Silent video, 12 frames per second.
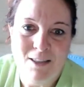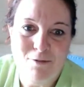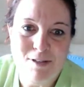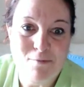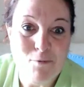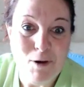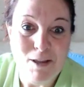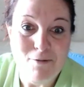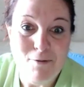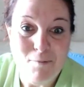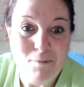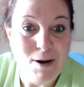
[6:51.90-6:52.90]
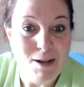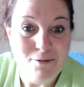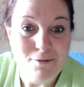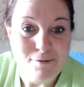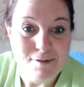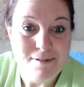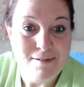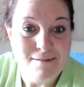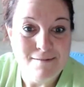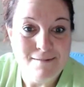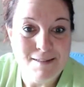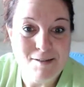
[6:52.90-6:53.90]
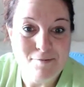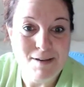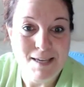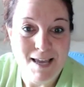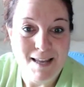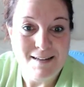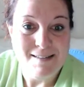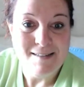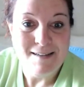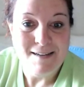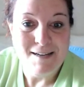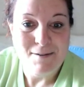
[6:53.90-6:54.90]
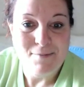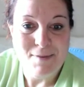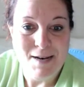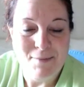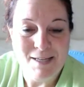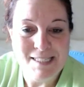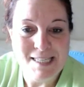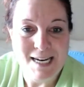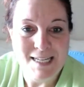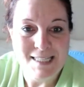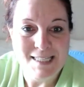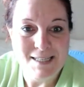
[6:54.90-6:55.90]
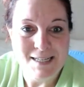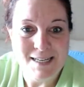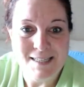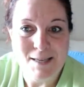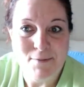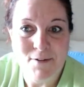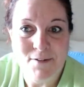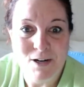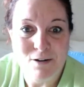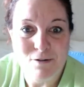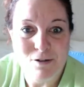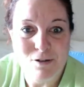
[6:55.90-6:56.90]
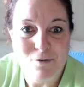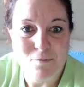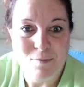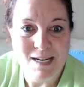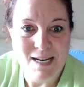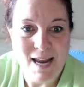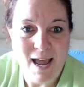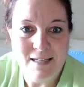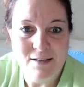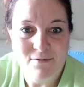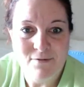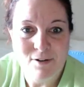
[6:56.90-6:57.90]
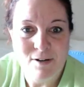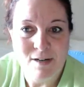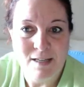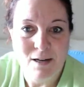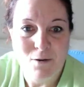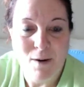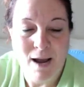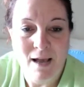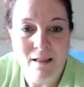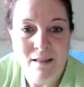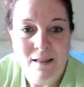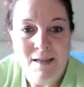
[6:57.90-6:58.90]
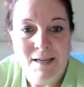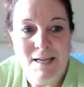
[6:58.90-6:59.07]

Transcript: were some great breakthroughs this weekend. And I'm excited because some of our coaches who've been inactive for a little while